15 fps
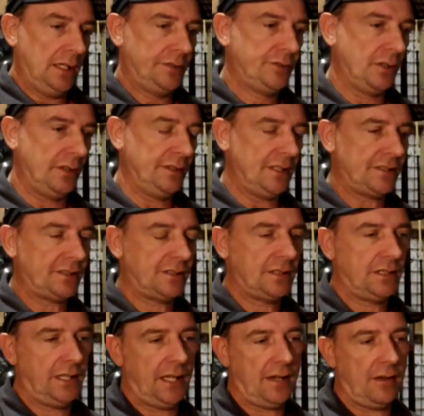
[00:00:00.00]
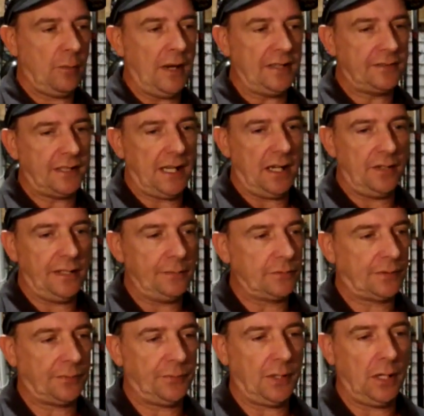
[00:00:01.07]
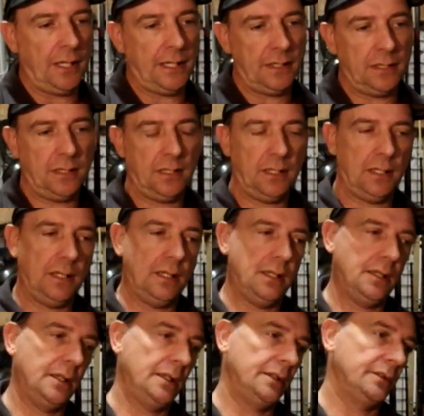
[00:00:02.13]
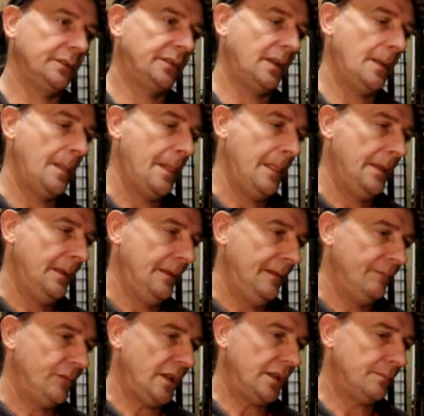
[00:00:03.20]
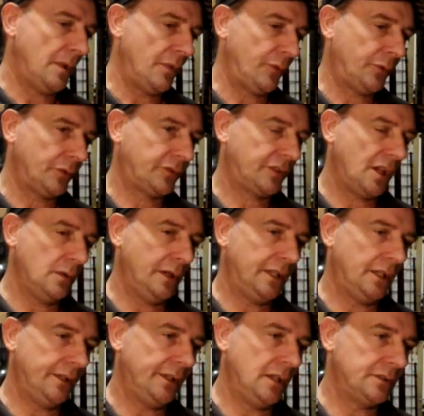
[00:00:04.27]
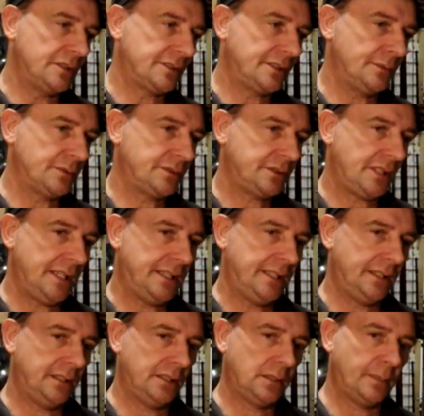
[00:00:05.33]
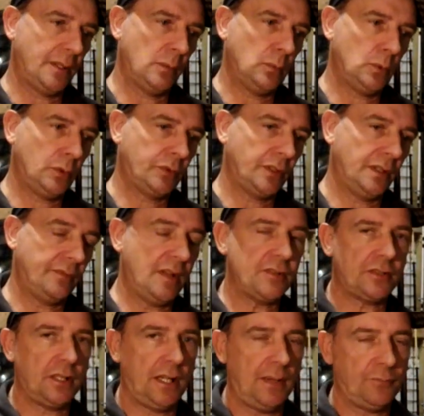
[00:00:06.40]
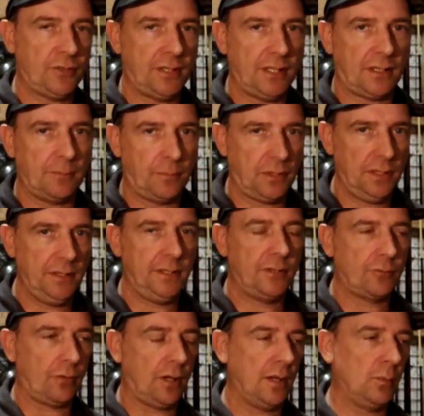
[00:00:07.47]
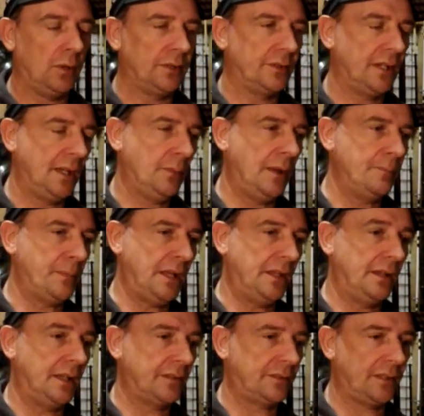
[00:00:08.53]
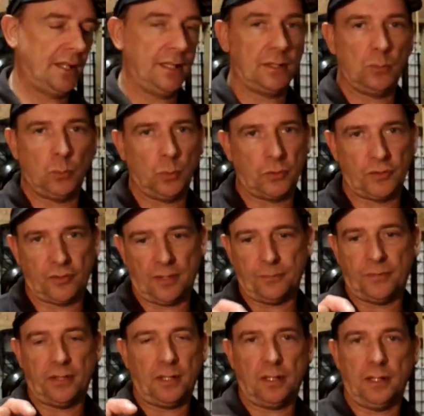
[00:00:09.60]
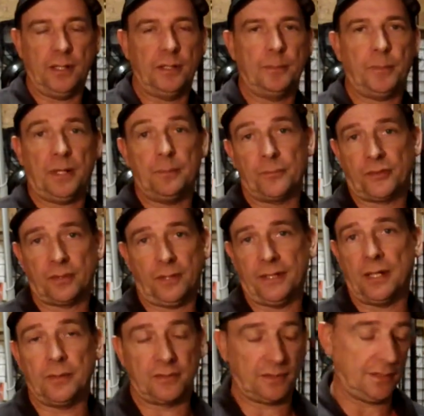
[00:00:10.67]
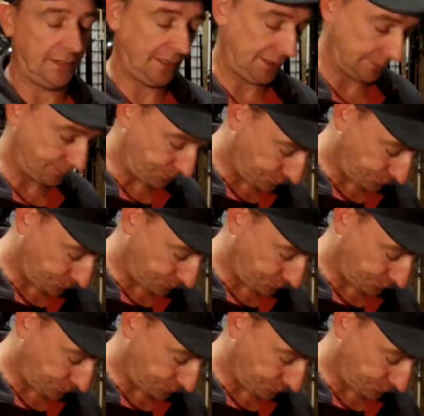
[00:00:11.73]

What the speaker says: During this year it went down, it was fine, and then a month or so in I noticed it was taking a little bit of water. Eventually I emptied it completely dry one day, went back the next day, and the water's up to the height of the pump, so I know it's leaking.